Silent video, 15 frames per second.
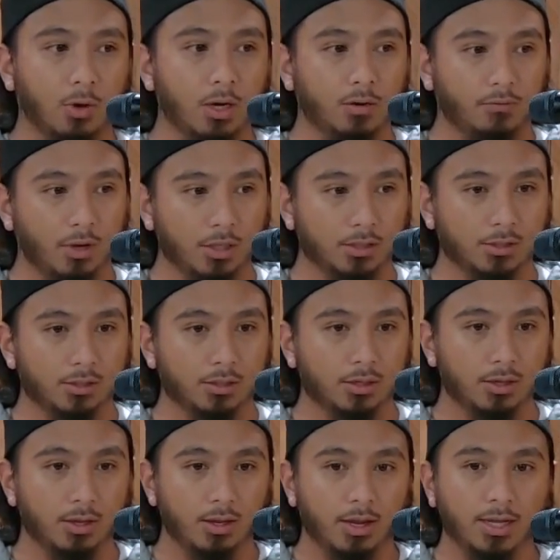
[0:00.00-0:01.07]
one of us
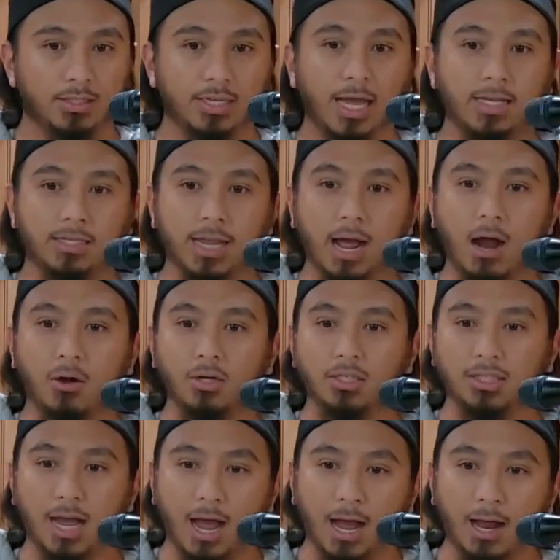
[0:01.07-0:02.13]
is that our
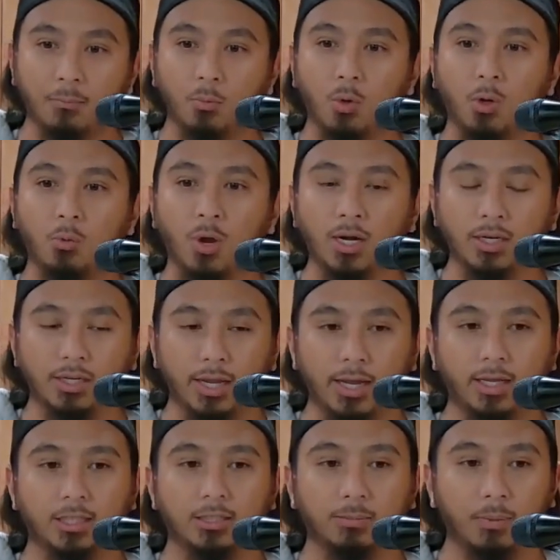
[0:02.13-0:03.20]
time will one
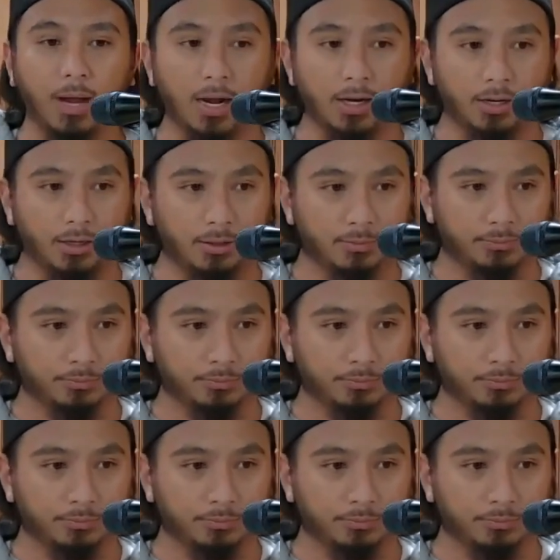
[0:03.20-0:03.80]
day expire.